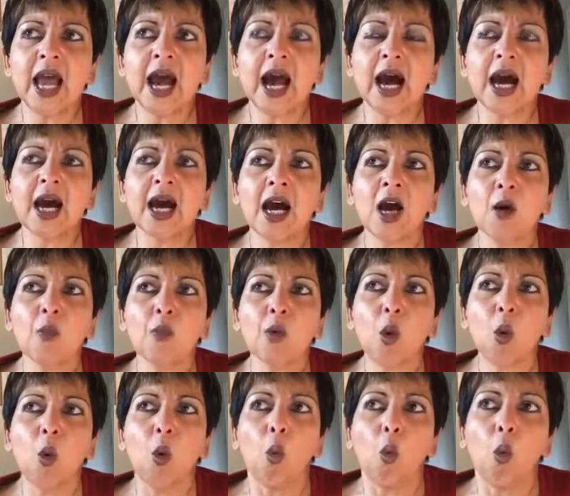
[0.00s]

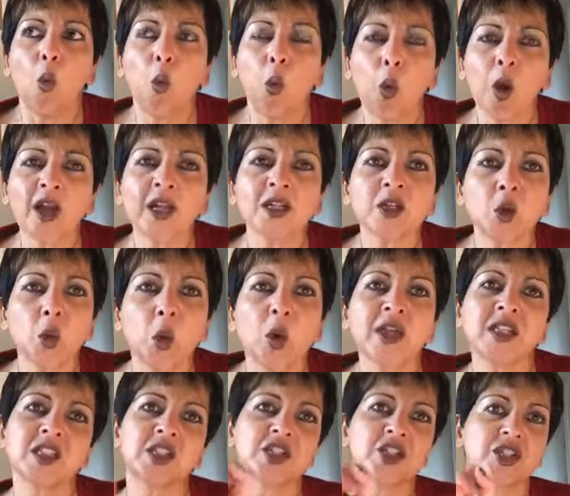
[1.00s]
what
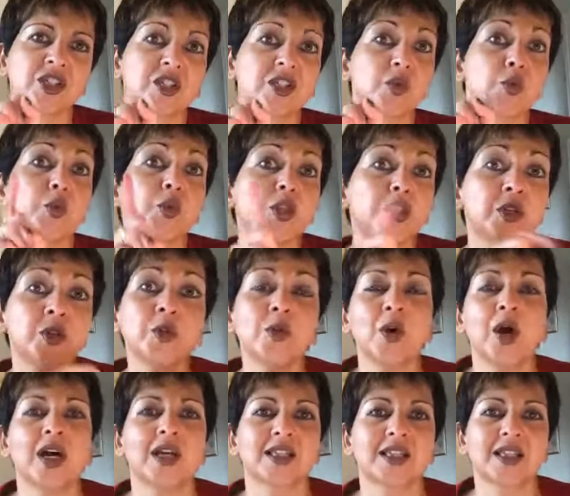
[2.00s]
questions would you
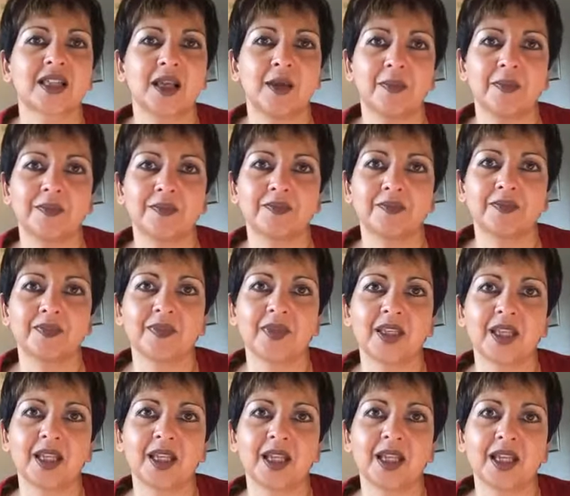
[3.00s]
ask them?
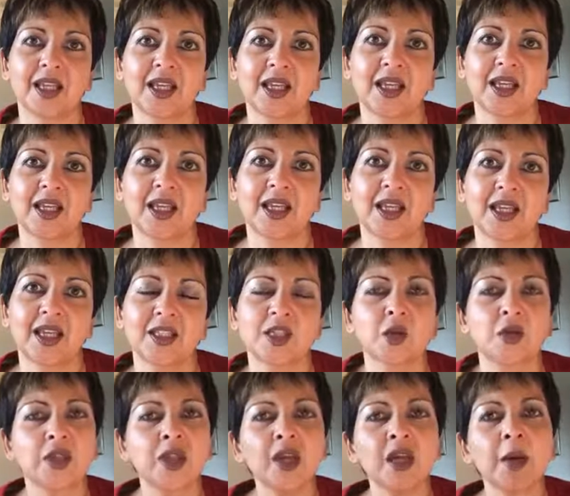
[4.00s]
So
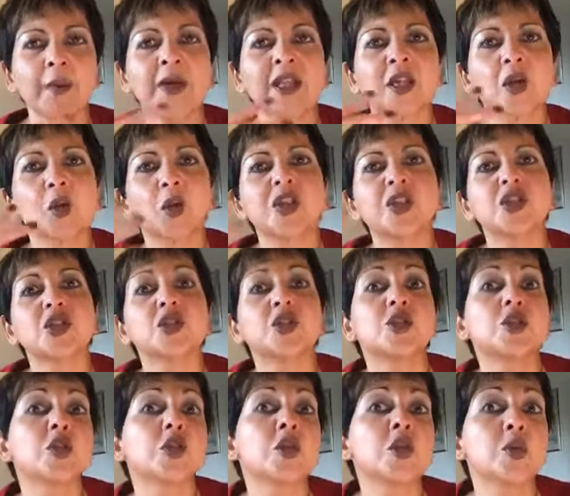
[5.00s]
think about the questions
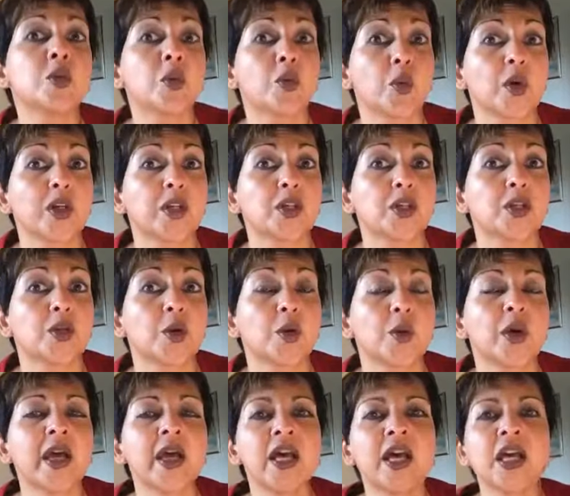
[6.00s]
you would want to know.
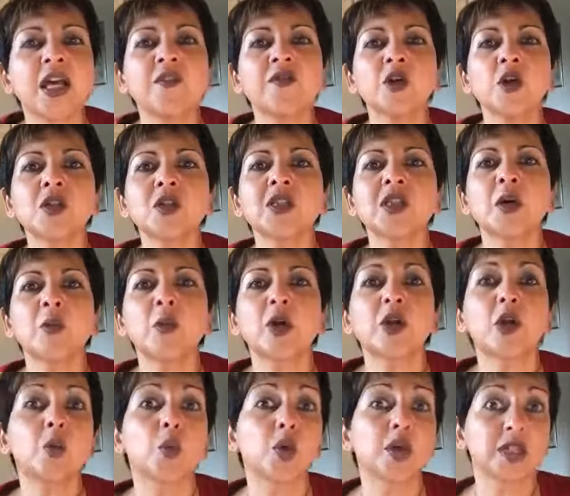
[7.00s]
If you're someone
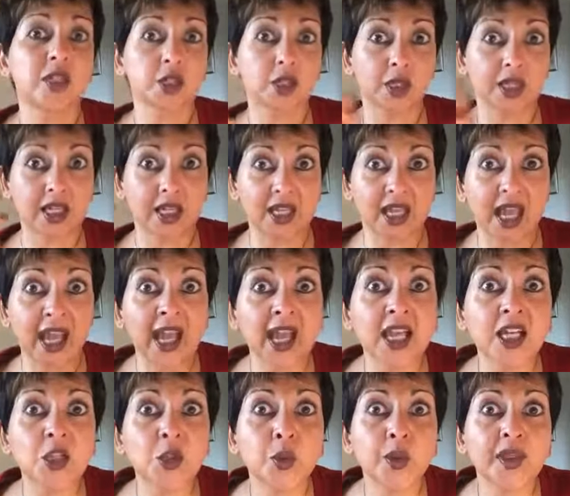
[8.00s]
who wants to
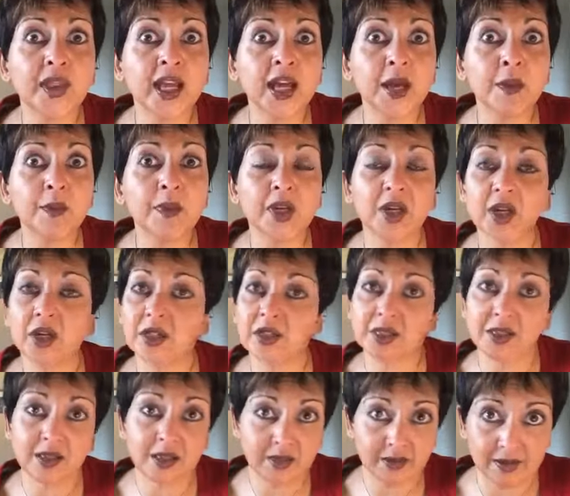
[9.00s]
engage with them,
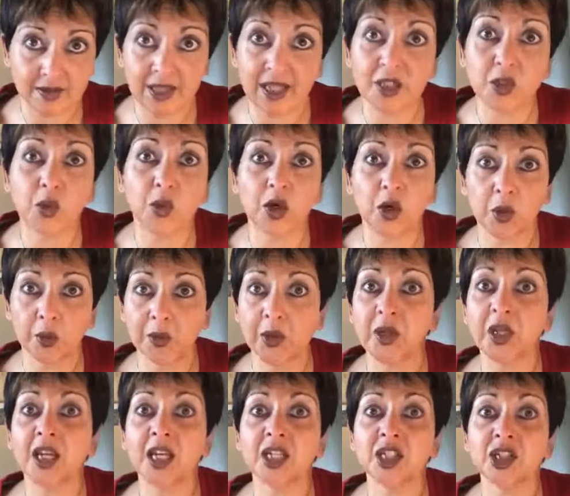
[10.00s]
because that's what
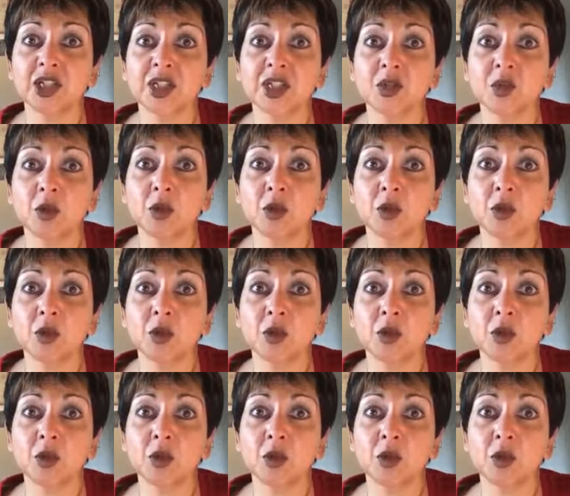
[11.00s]
communication is all